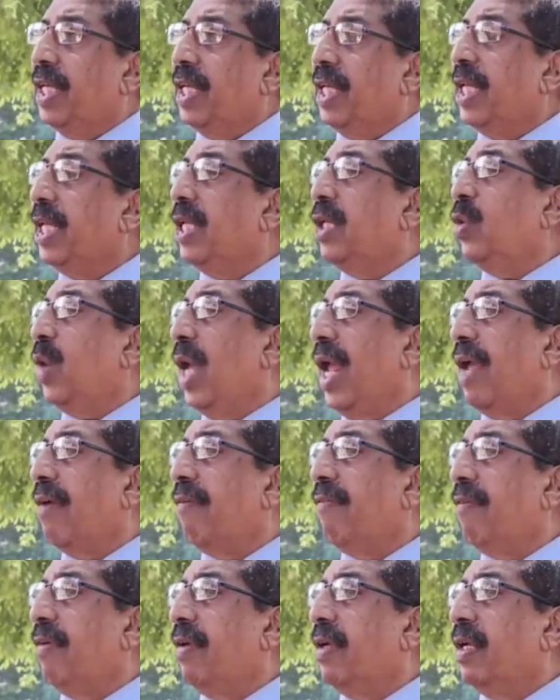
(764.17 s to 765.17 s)
we need to
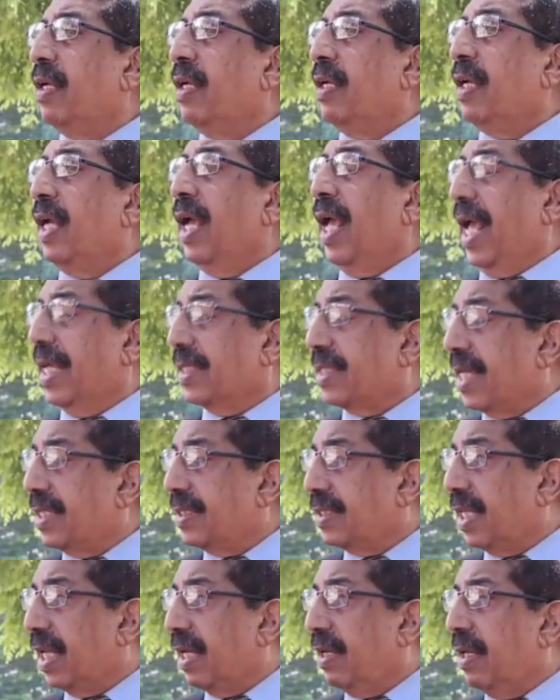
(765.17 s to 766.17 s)
have, as
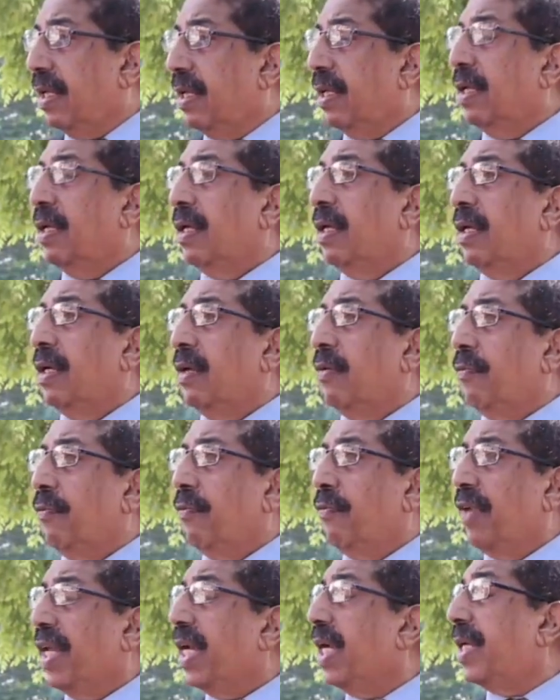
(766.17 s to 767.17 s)
I said, a
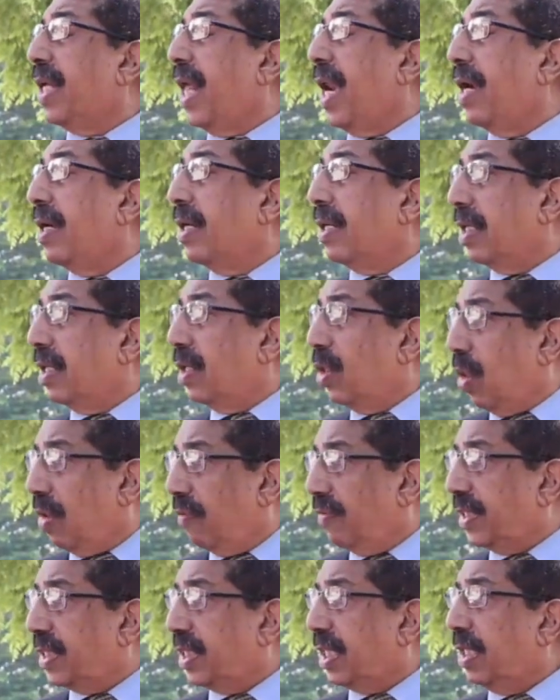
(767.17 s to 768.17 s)
very talented
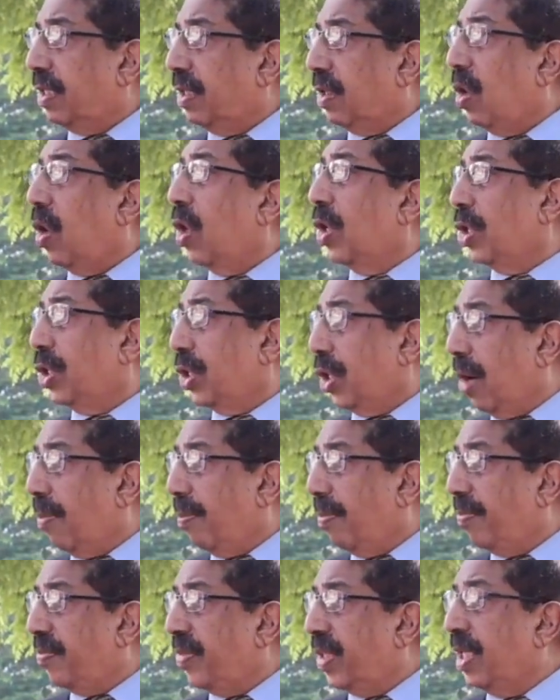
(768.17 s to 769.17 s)
officer on
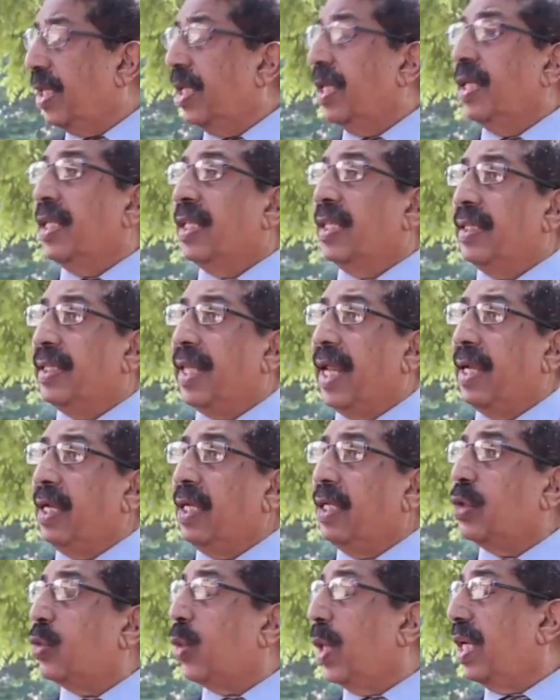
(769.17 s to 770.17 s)
top,
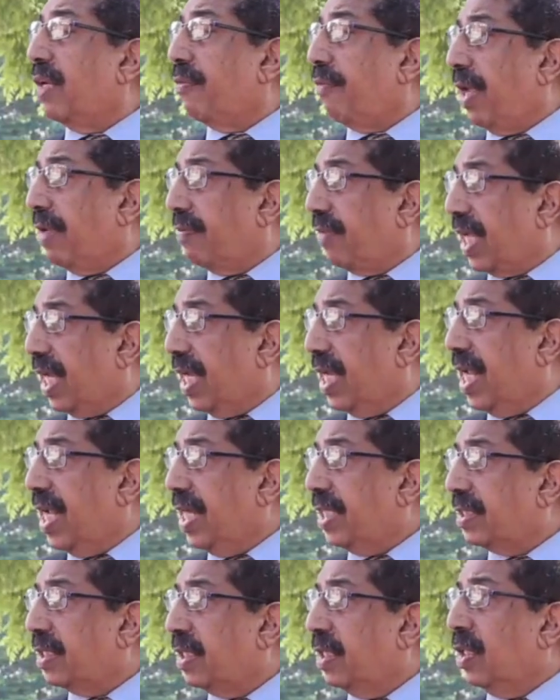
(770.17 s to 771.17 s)
then 25
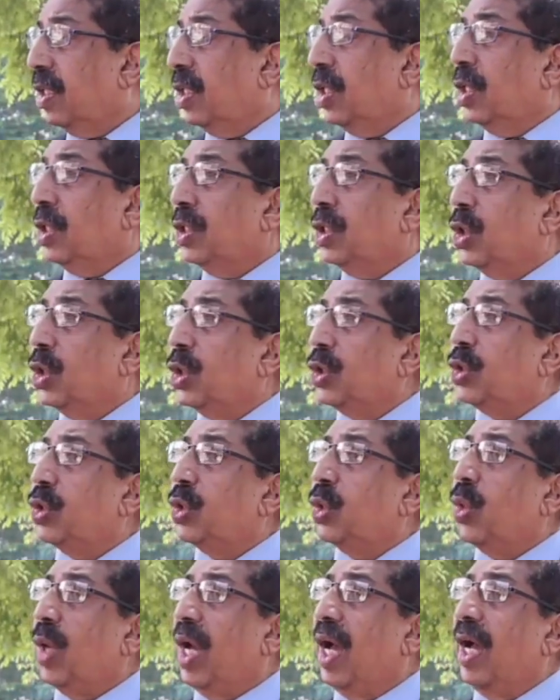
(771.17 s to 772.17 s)
cadets,
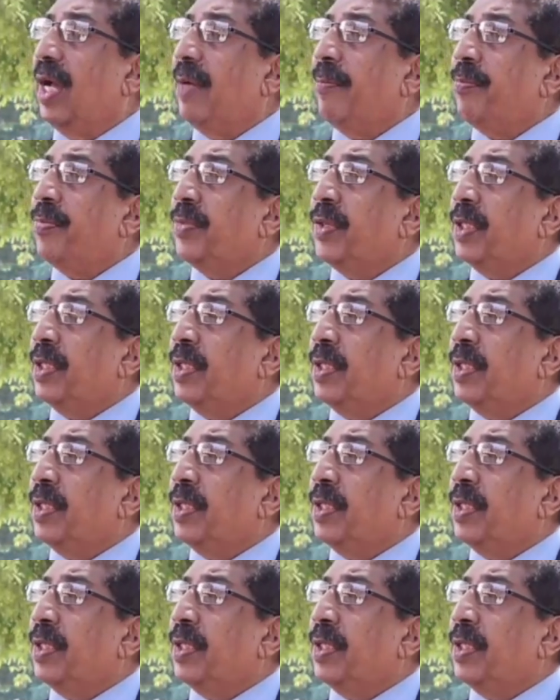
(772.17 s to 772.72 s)
those who are